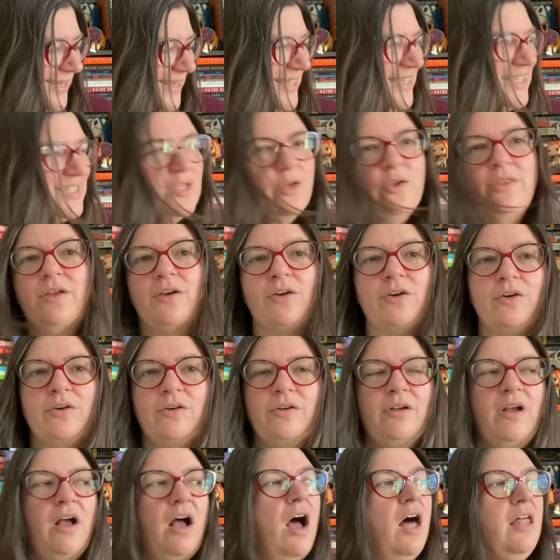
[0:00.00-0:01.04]
So they're
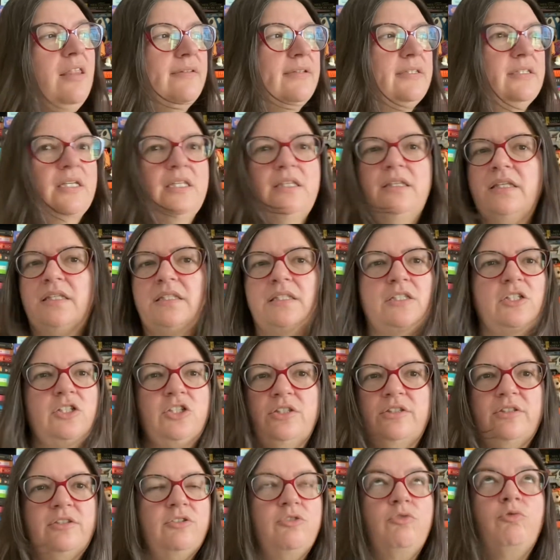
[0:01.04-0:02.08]
all of a sudden it's
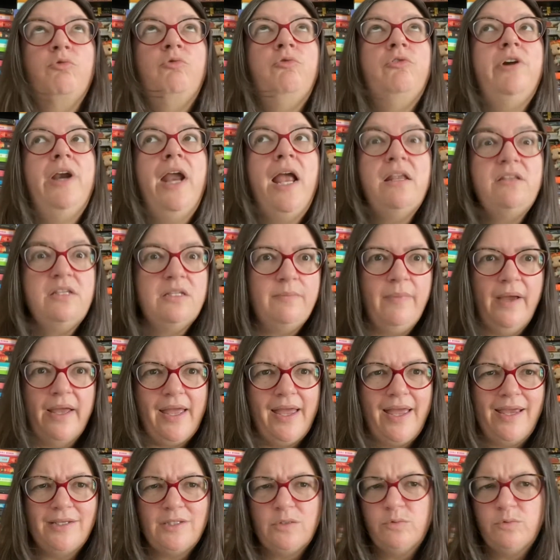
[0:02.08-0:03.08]
just surrounded by ice,